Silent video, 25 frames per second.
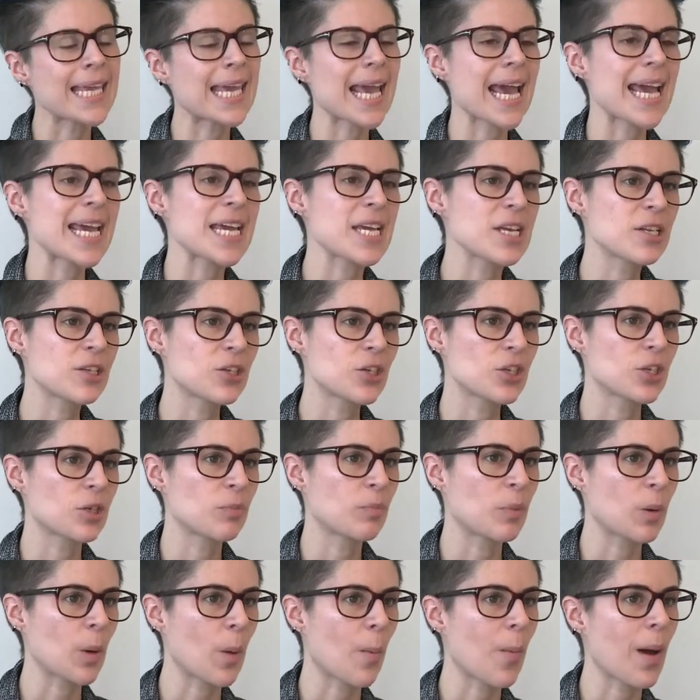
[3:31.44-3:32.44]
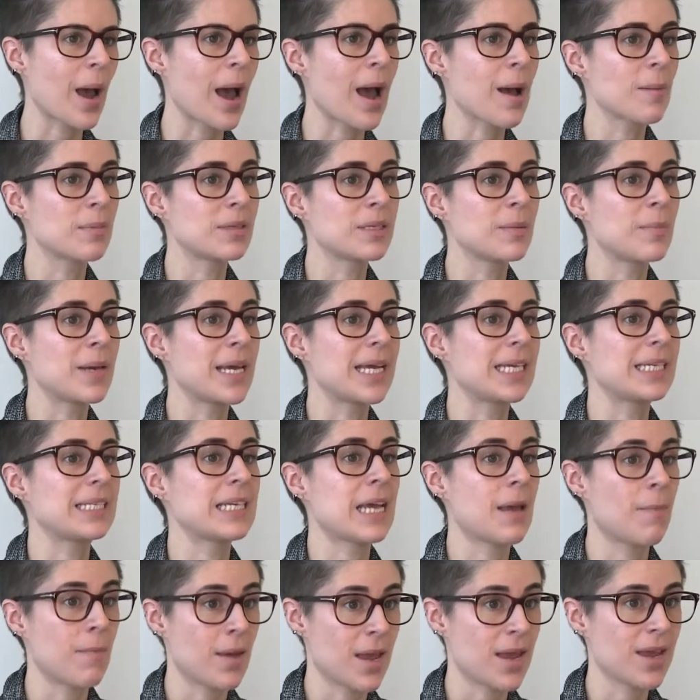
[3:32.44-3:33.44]
engaged but perhaps a
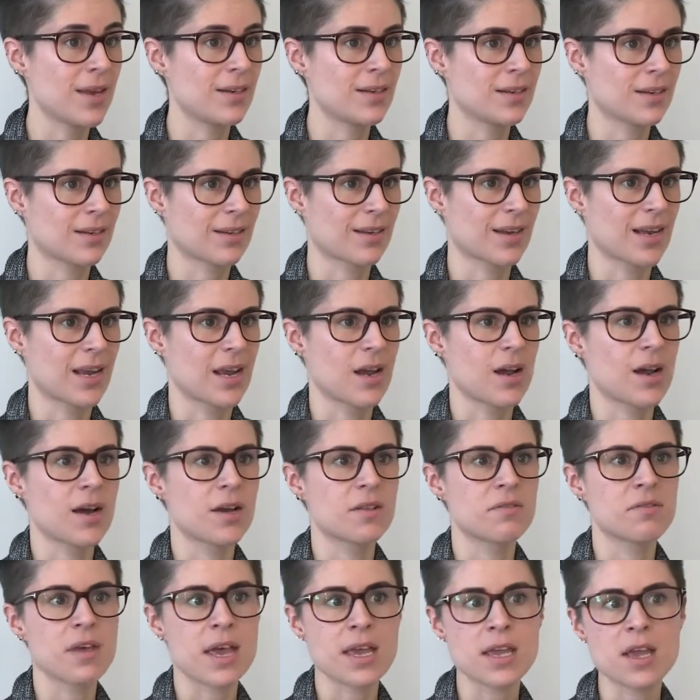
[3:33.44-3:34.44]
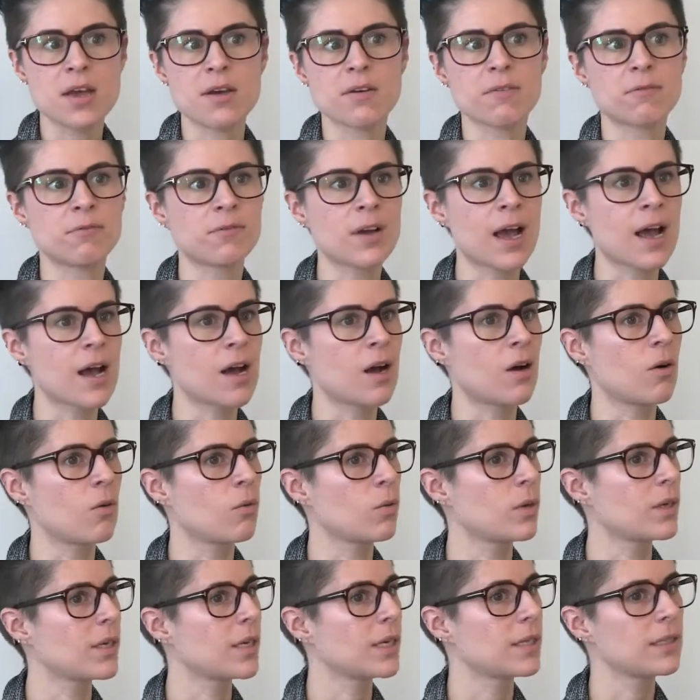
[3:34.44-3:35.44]
bit timid, they have
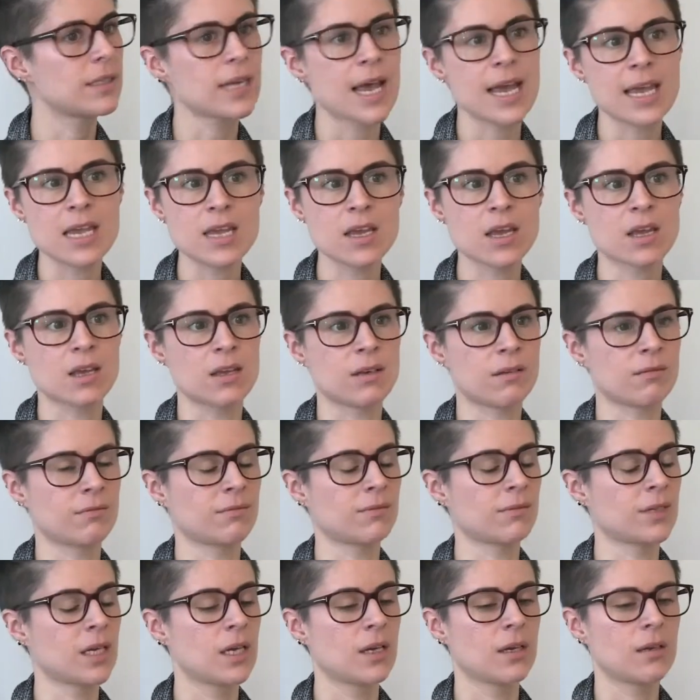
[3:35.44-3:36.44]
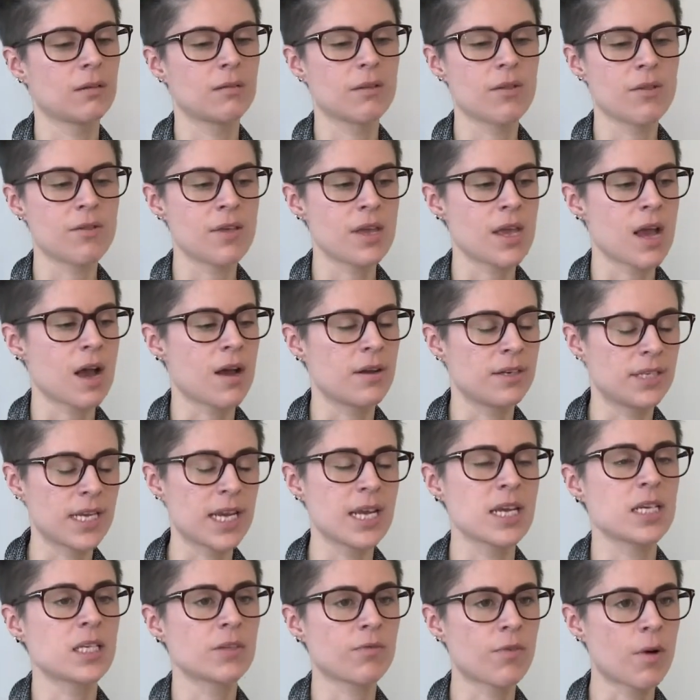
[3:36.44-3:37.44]
now taken the
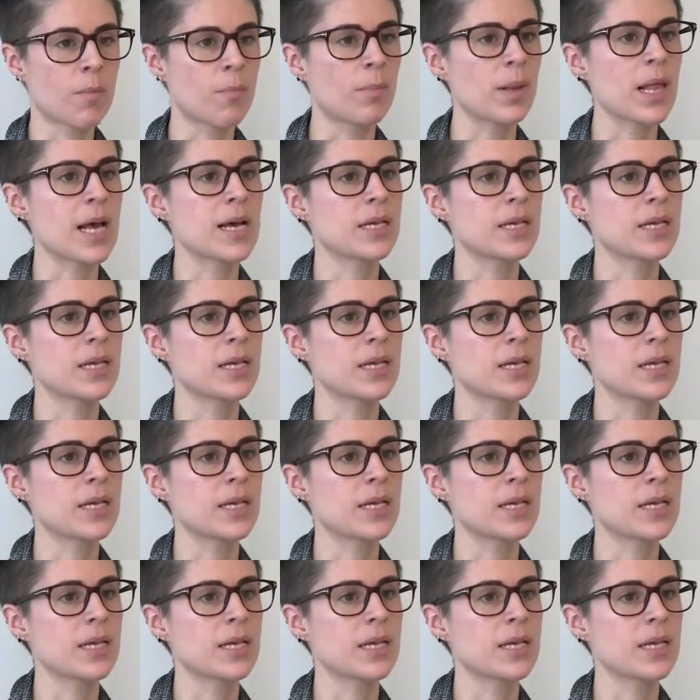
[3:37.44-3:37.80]
ideas from